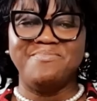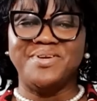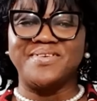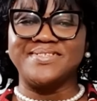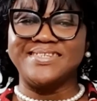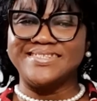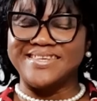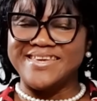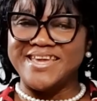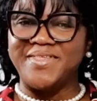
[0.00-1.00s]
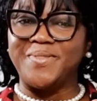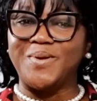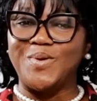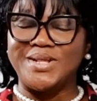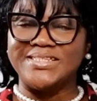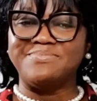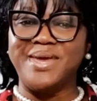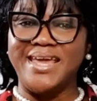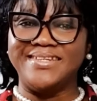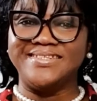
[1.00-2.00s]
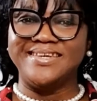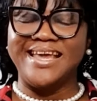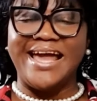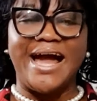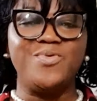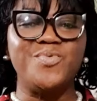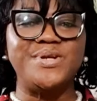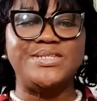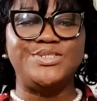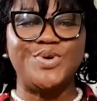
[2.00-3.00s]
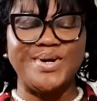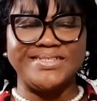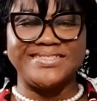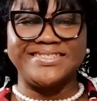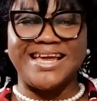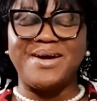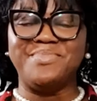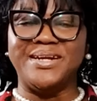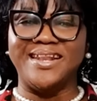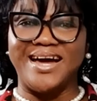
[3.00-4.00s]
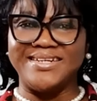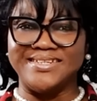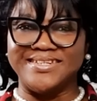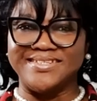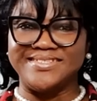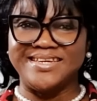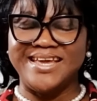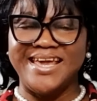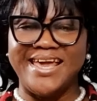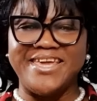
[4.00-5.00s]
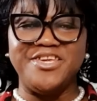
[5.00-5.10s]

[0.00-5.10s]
because this is the year that the Lord has made, and will rejoice and be glad in it.